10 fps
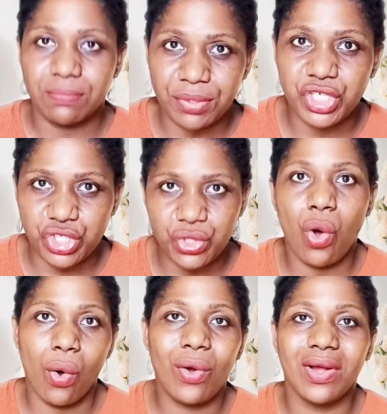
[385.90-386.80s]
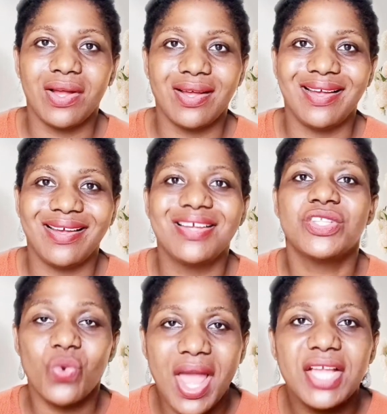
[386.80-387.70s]
be sure
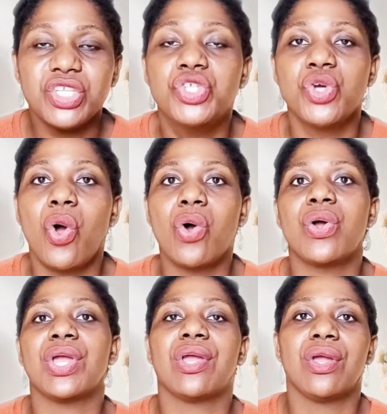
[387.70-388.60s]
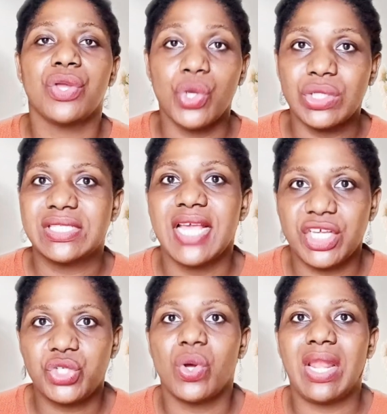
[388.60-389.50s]
to enjoy your
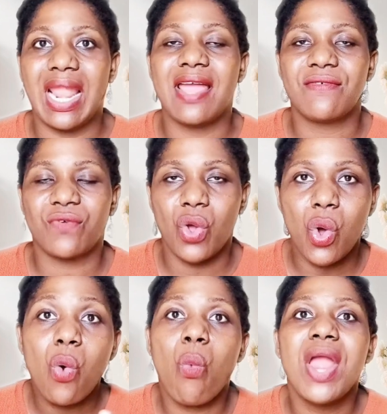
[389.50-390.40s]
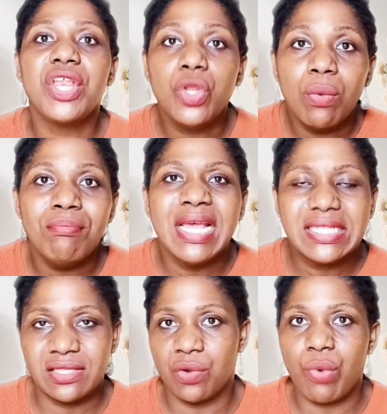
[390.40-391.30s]
sexual life when you
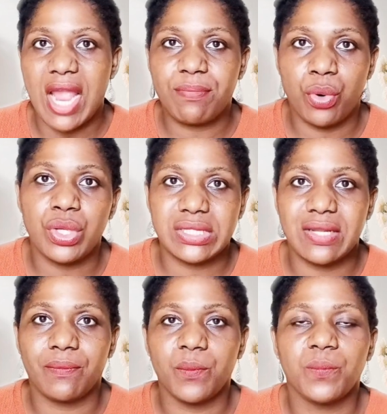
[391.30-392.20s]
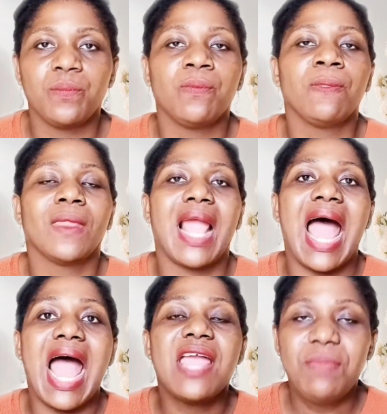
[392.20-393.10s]
meet the right person.
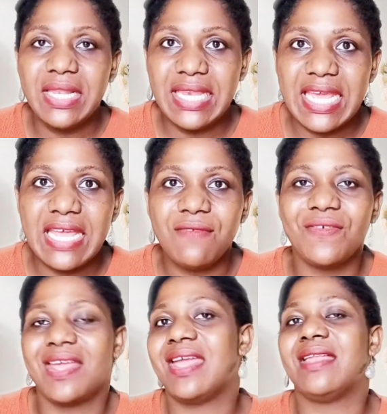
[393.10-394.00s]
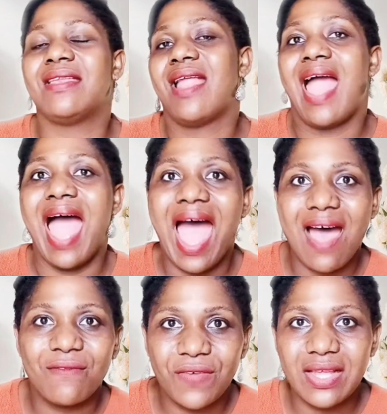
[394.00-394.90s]
I believe in
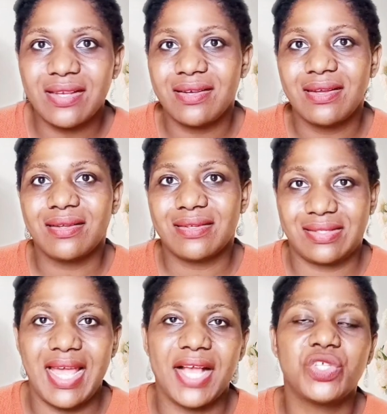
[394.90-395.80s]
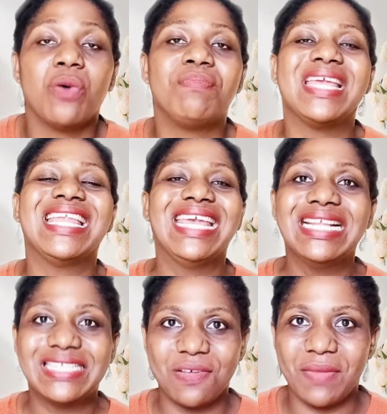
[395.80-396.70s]
having sex or being
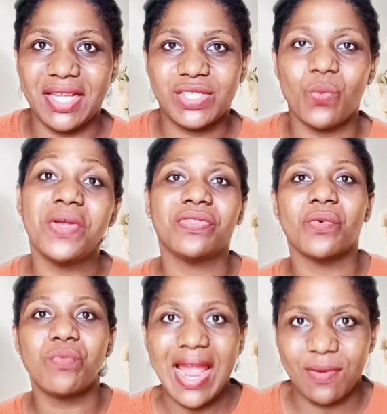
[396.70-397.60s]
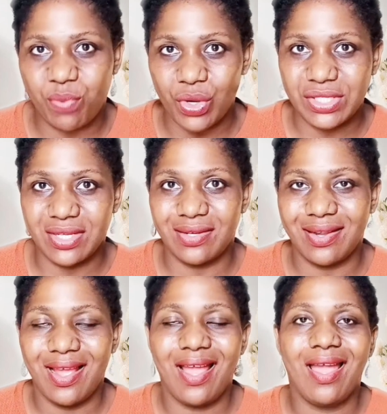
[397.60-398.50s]
intimate with the right person,
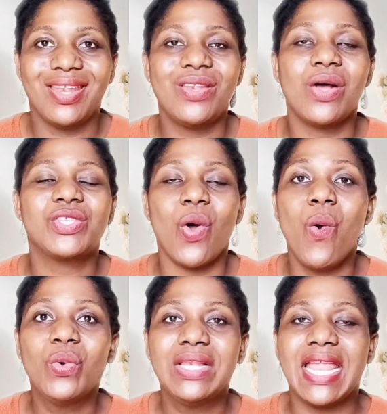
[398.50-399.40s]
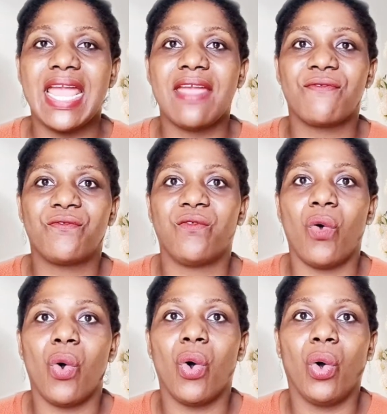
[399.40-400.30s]
not only
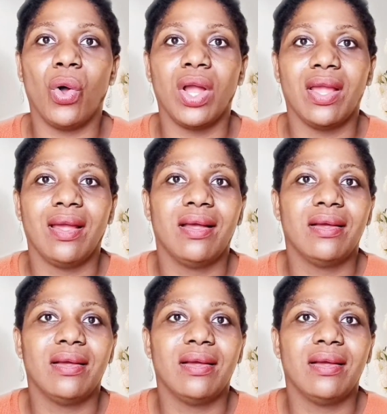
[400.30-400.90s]
for